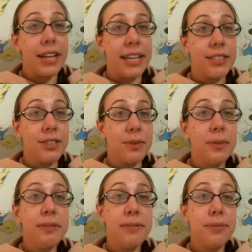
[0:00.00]
so
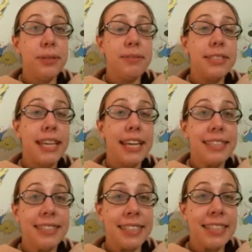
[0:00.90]
we've
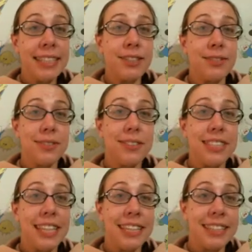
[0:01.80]
scaled it. Let's
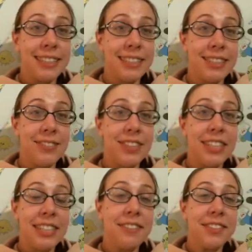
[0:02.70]
rotate it a little
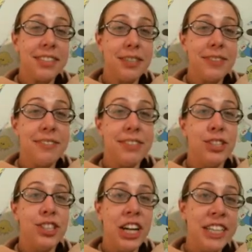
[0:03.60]
bit, give it a little bit of a
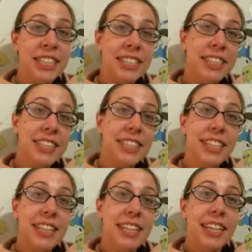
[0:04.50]
jaunt.
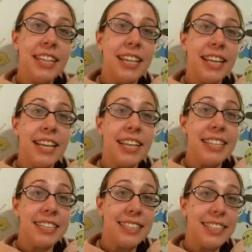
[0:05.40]

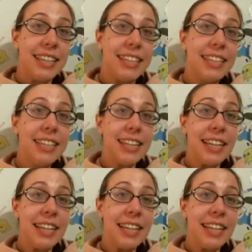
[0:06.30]
And I think